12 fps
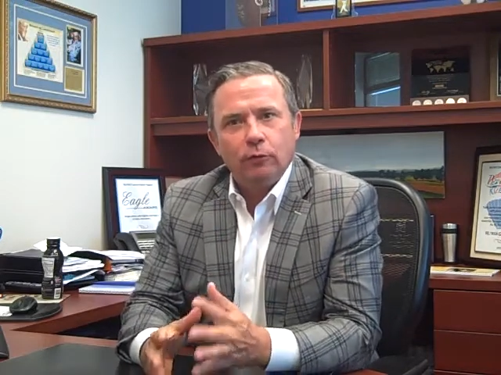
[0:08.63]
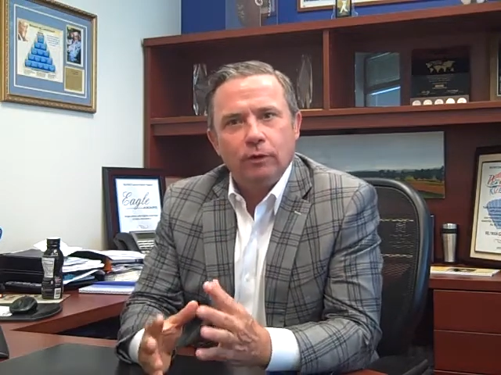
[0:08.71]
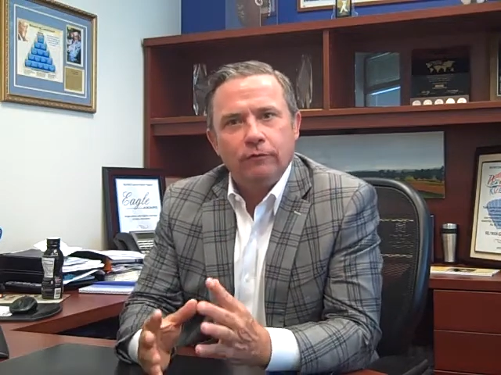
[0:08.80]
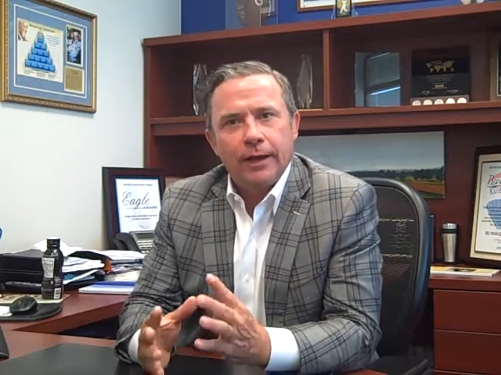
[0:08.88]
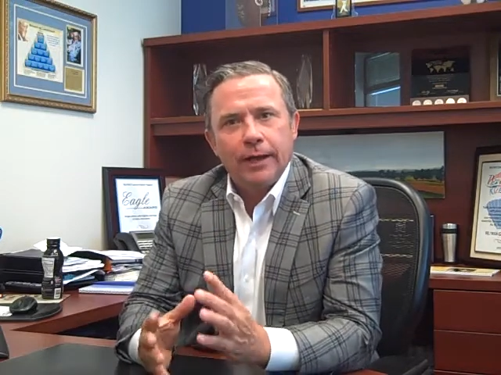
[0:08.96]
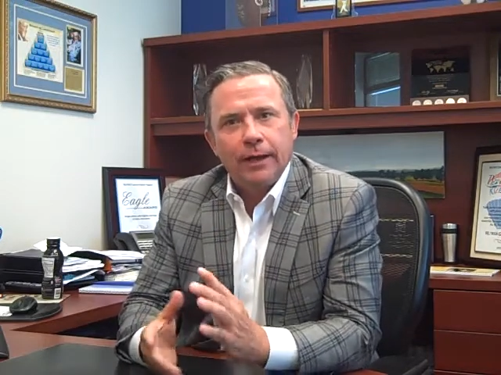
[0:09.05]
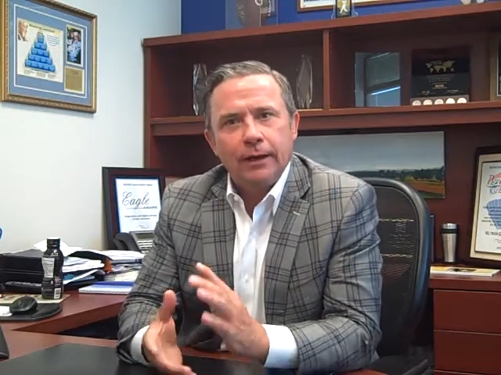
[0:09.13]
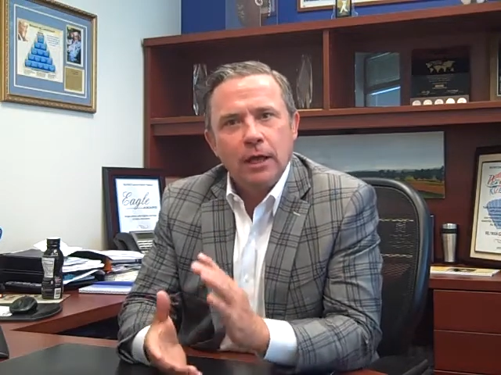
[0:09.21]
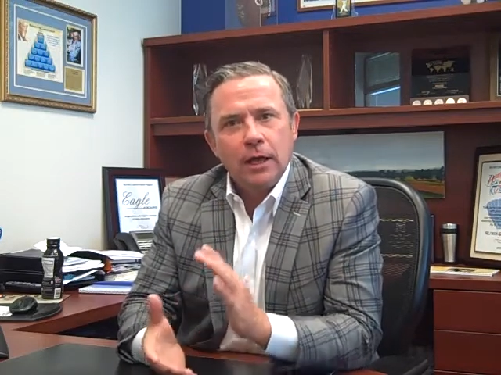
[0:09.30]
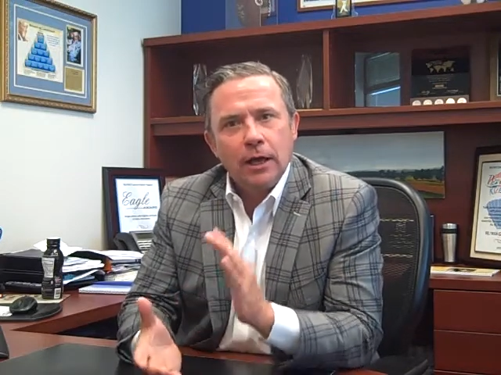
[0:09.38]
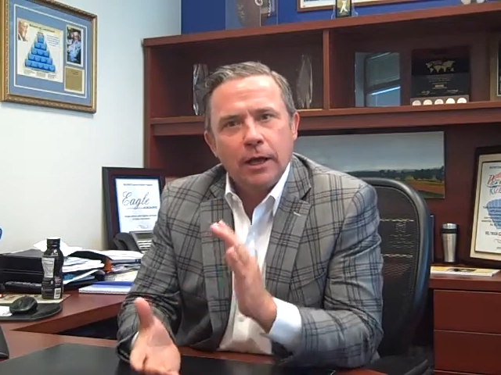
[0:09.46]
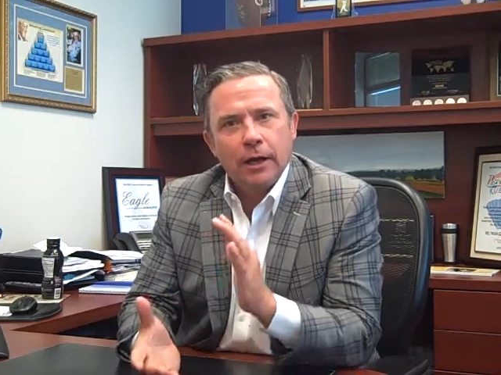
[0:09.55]
We've had
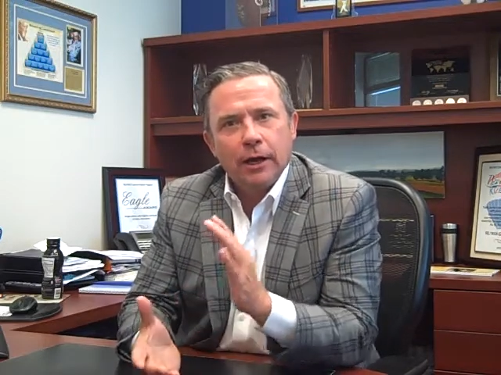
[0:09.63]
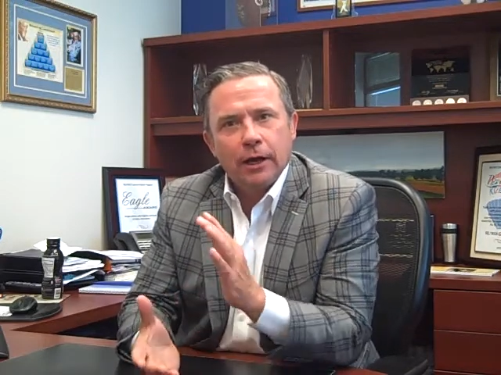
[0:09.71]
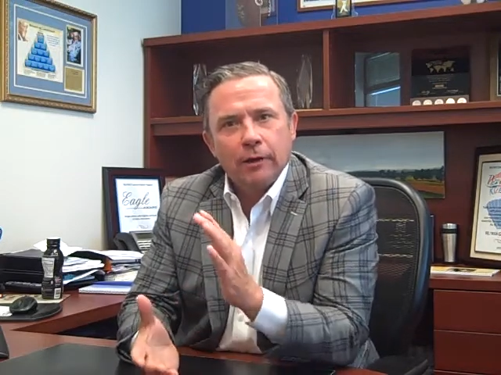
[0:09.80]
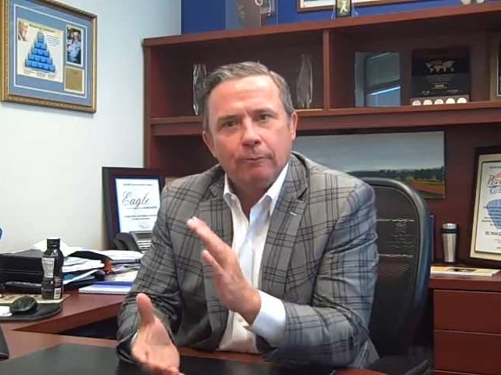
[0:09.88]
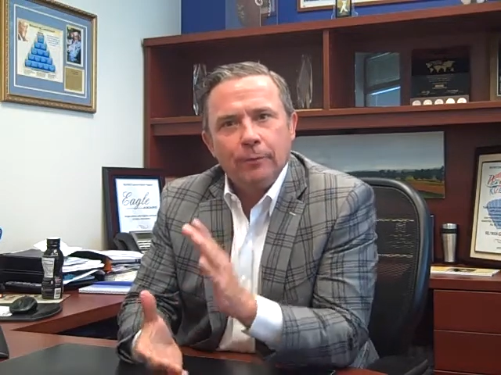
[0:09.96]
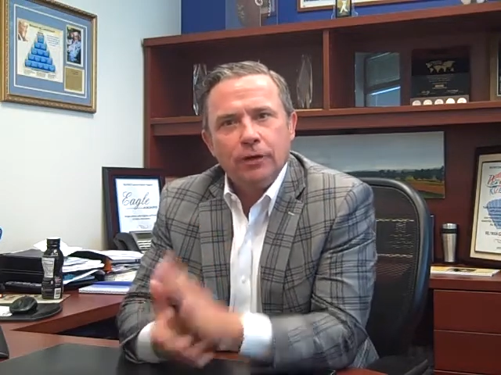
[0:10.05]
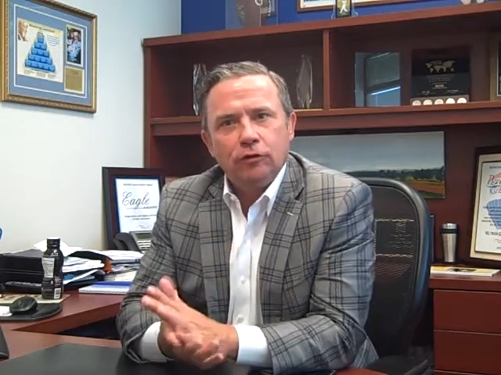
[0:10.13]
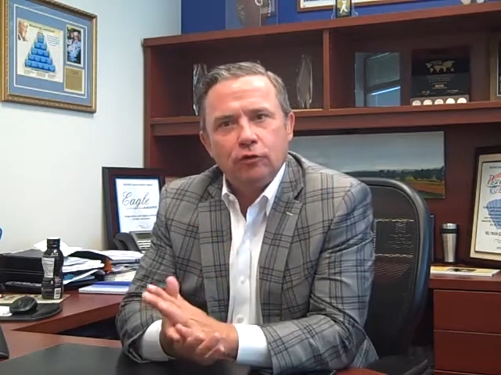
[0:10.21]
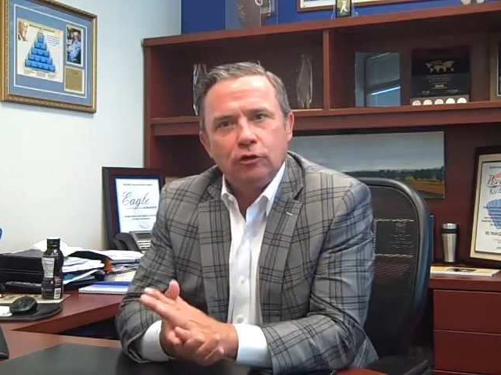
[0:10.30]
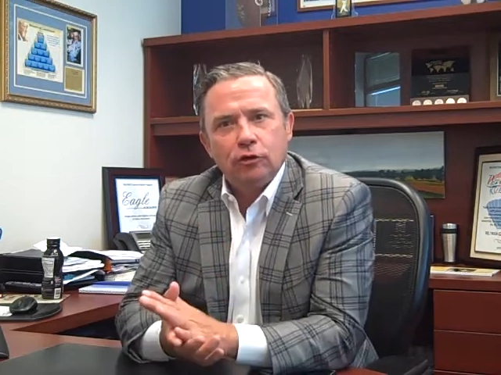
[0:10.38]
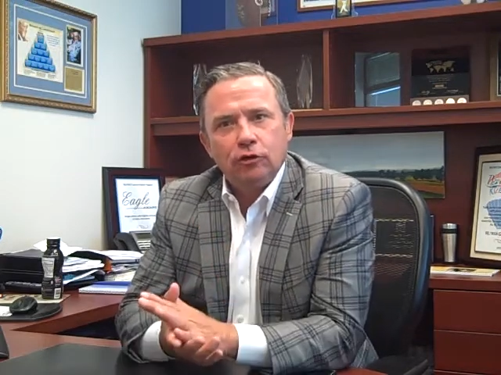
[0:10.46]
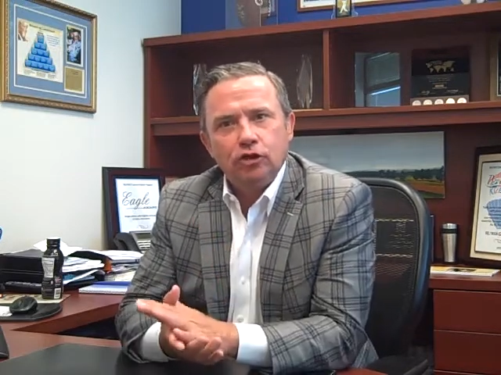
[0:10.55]
a uh, big
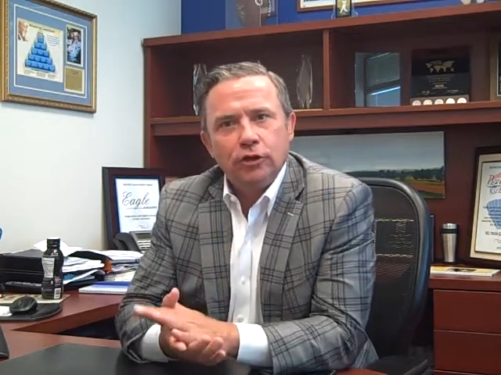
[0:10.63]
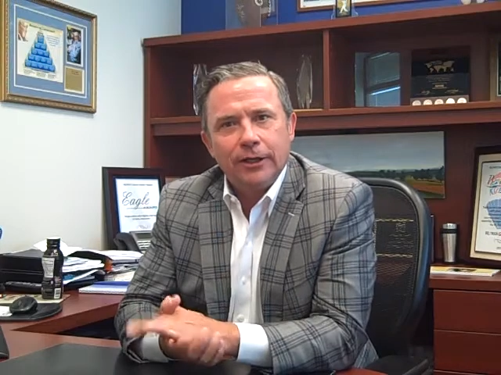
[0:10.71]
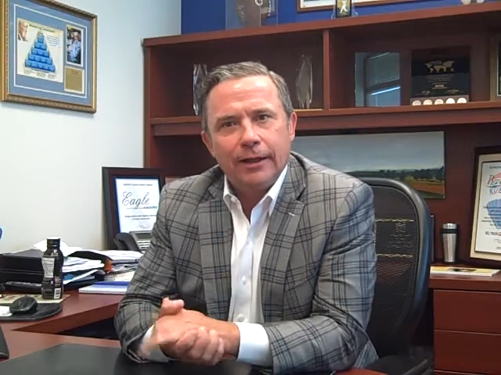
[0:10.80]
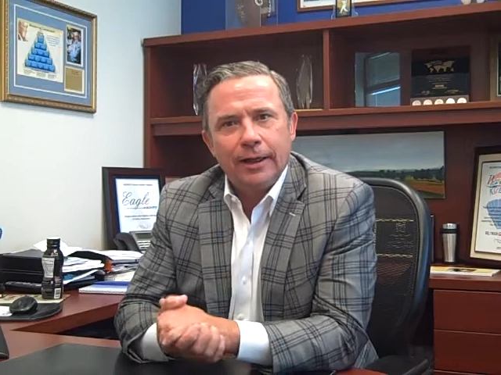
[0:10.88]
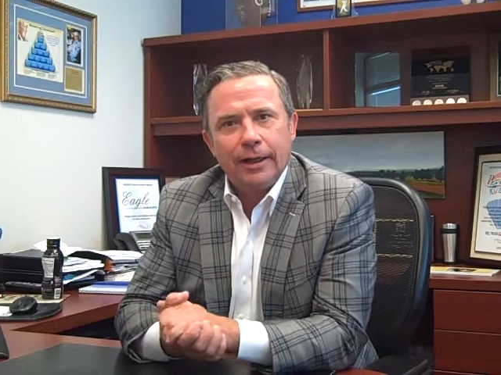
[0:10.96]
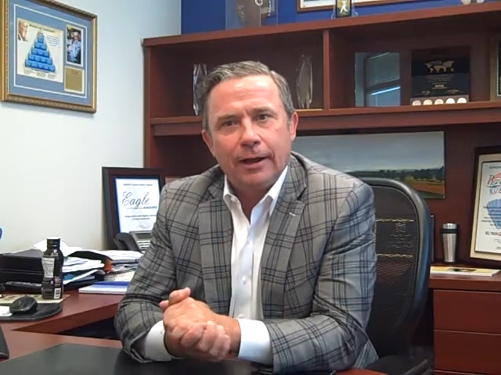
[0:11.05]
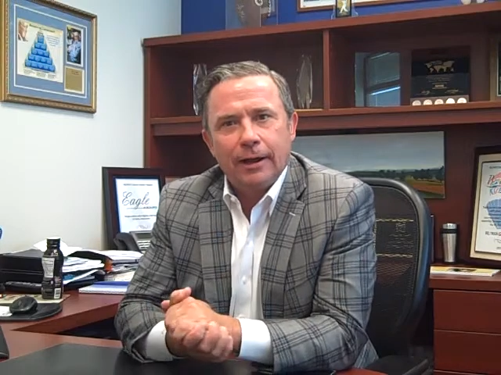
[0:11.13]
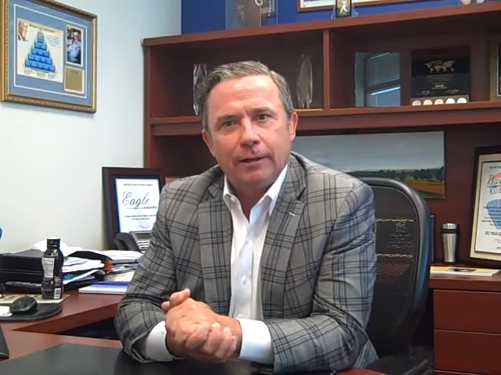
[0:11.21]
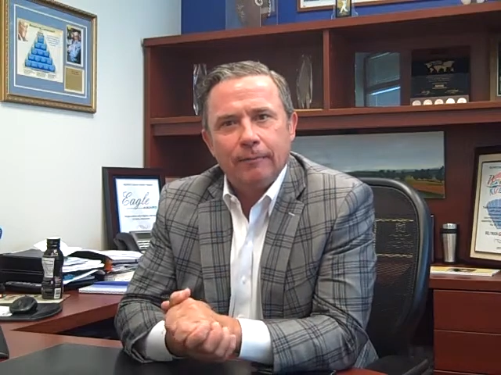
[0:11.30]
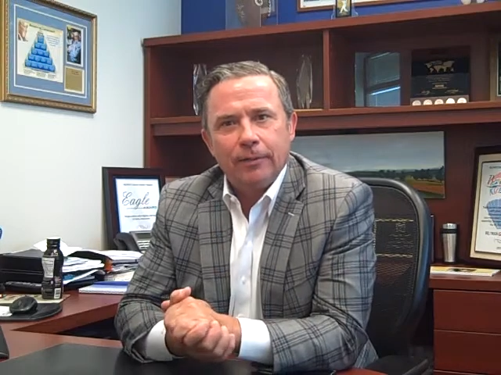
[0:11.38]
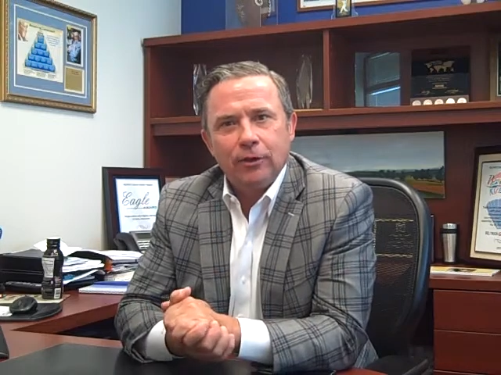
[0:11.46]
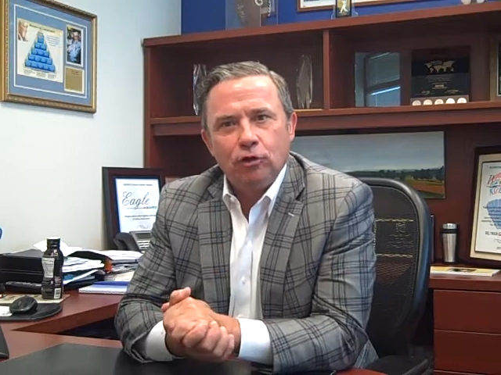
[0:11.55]
surge in uh,
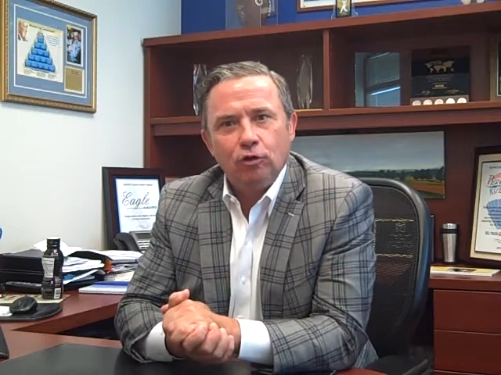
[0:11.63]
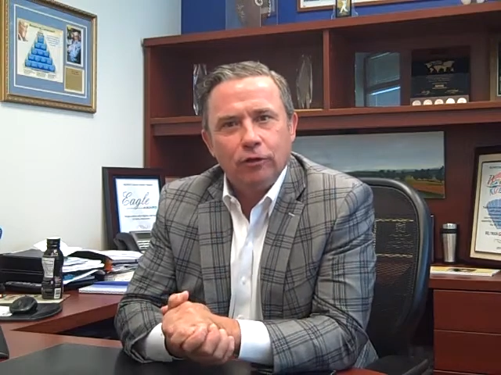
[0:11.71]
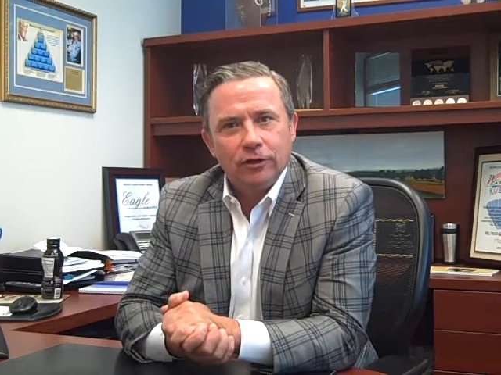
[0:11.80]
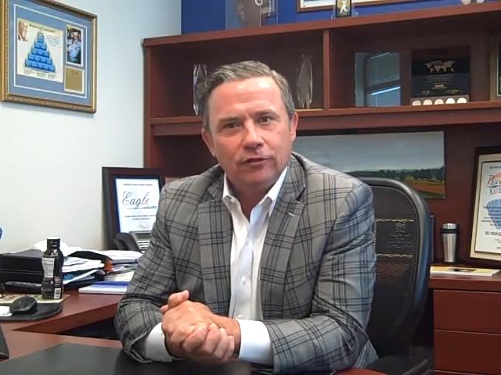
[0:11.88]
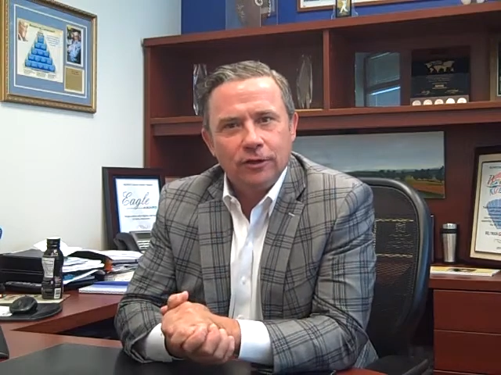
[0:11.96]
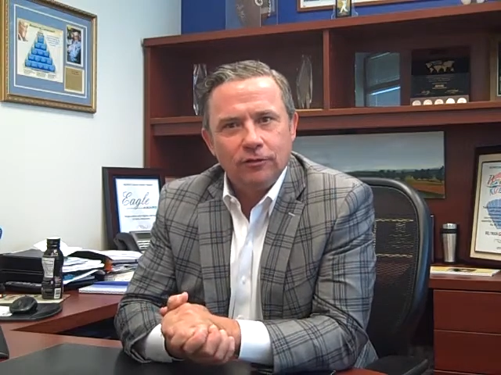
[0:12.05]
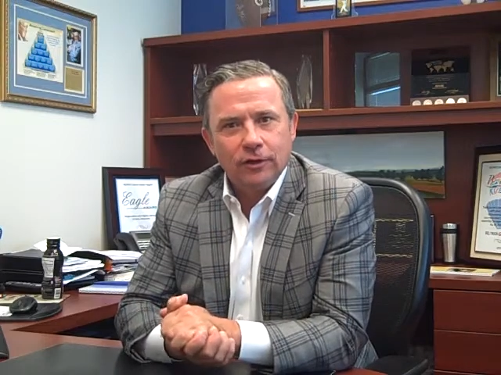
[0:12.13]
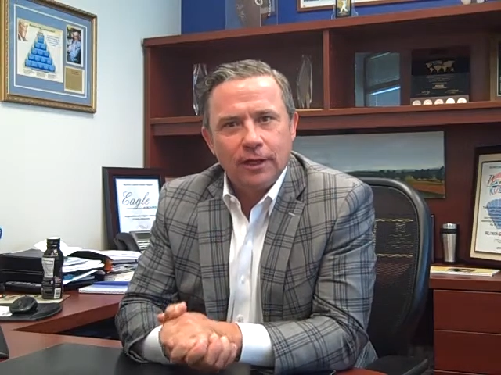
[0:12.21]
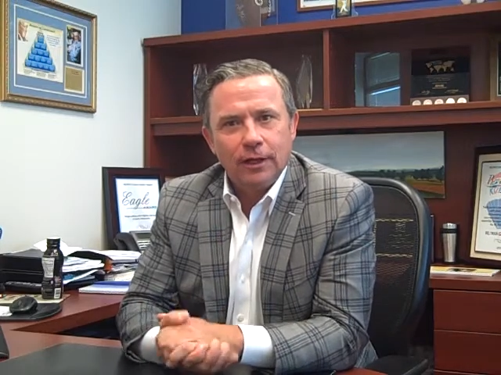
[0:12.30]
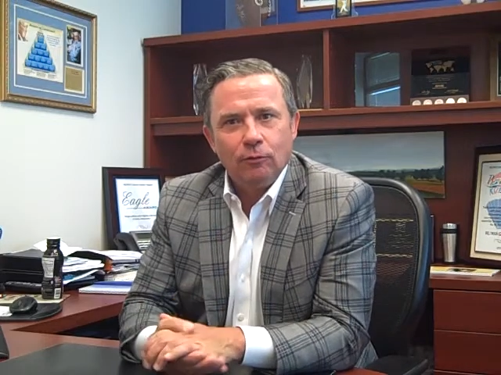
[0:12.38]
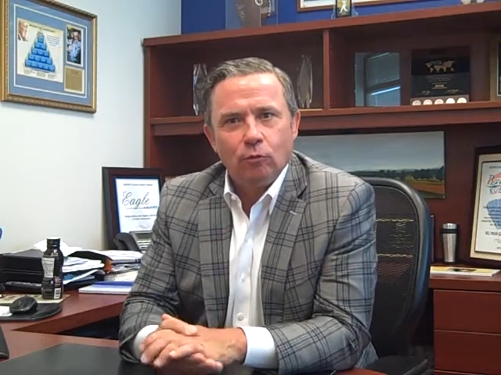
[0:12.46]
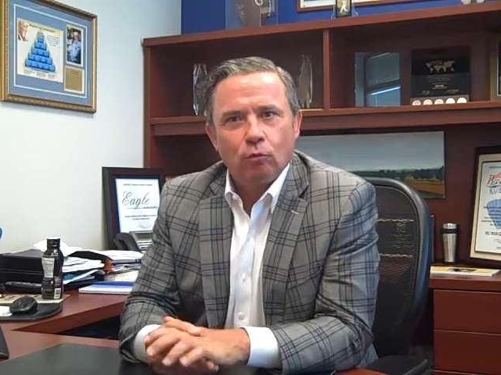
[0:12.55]
new listings again.